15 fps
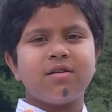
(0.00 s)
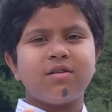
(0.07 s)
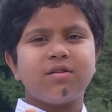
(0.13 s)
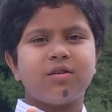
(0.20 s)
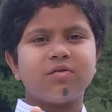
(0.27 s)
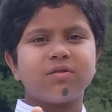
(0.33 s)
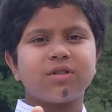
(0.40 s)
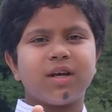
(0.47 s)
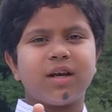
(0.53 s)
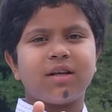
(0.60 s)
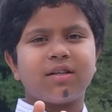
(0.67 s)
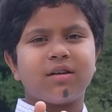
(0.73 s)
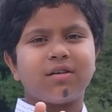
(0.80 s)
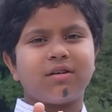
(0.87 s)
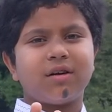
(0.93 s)
don't
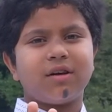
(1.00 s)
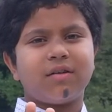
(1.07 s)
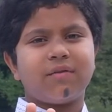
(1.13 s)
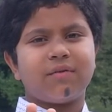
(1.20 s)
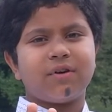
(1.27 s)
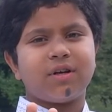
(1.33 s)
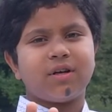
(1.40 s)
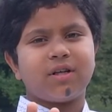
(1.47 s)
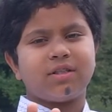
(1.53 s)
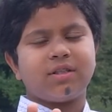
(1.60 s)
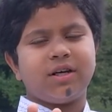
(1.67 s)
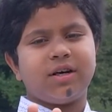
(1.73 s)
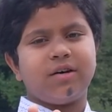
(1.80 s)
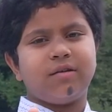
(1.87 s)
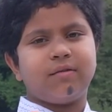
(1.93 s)
take the good for
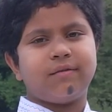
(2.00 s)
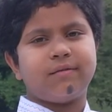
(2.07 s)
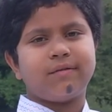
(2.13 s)
yourself.